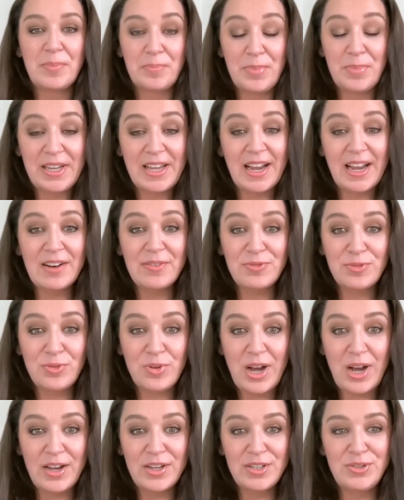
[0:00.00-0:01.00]
Be
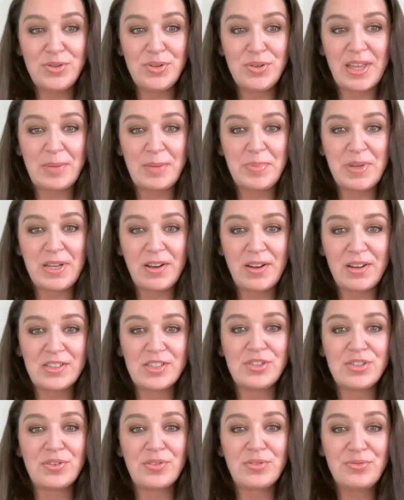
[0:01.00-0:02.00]
careful how you do that,
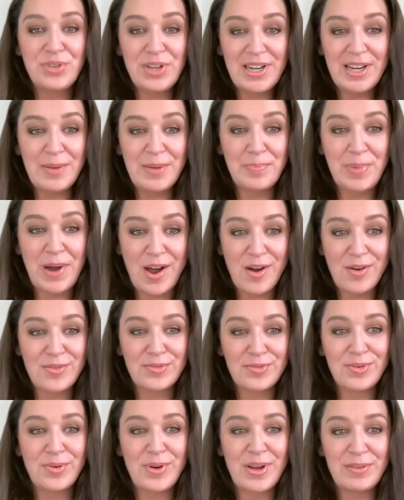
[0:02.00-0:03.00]
because you're really
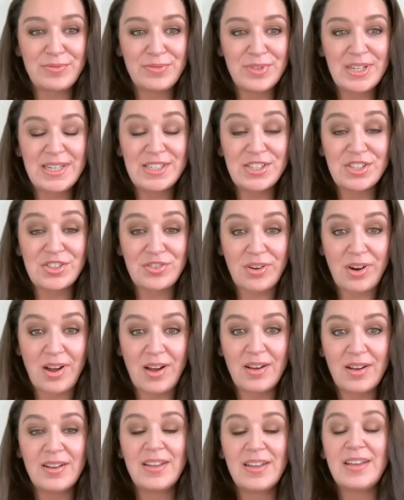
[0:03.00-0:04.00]
powerful and really
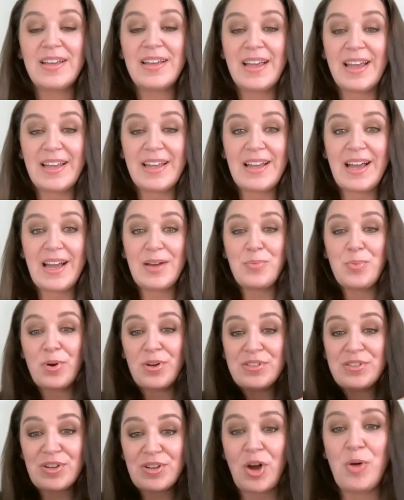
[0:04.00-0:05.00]
strong. And I
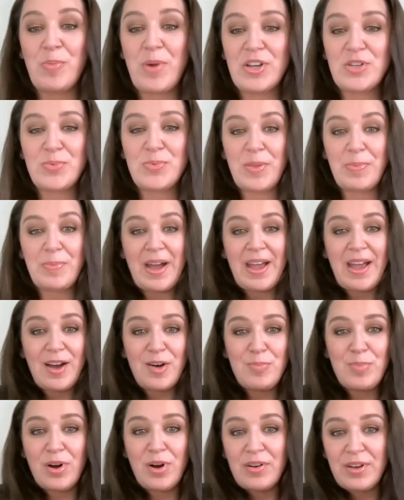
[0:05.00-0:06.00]
once almost with my
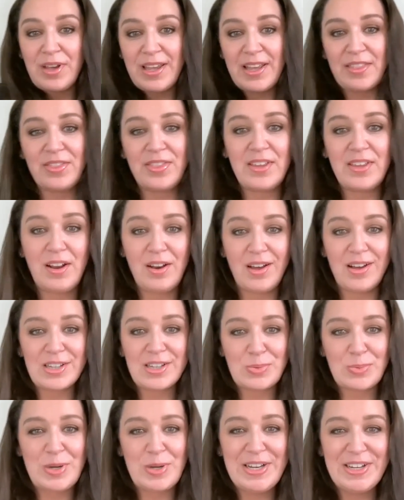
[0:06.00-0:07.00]
elbow hit the
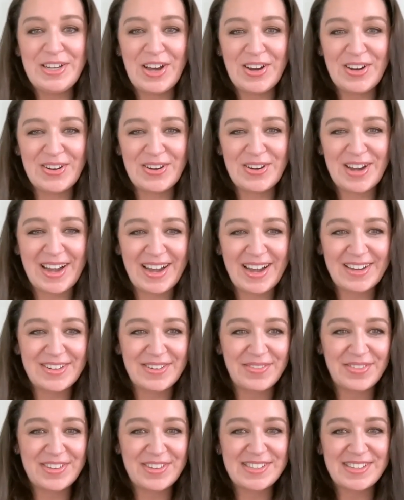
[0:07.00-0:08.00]
glass window out
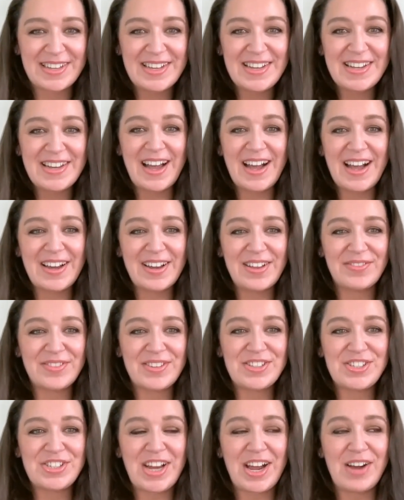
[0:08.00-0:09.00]
of
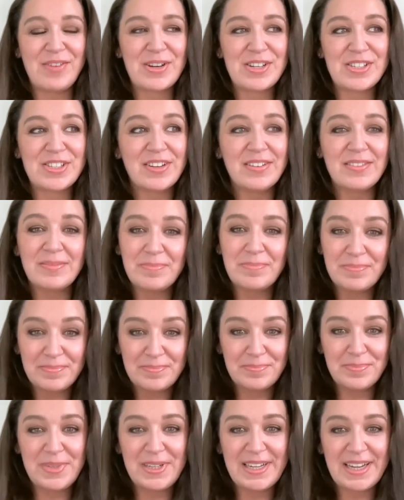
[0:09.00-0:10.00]
the shower. So
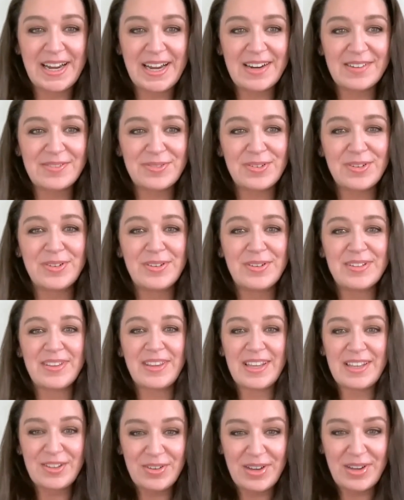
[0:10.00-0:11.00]
be careful
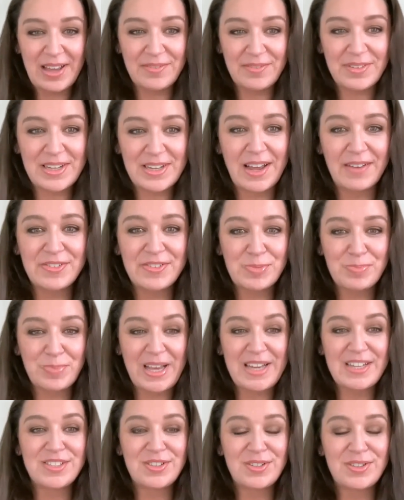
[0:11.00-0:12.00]
that you have enough
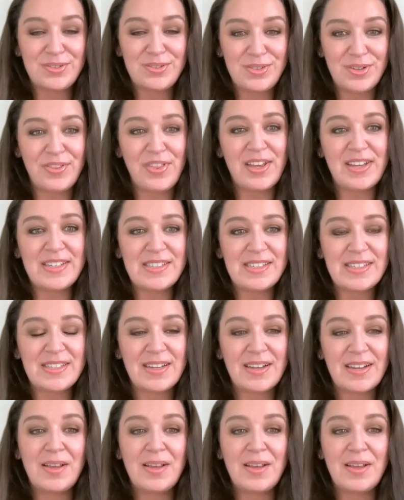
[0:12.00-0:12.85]
space to do this.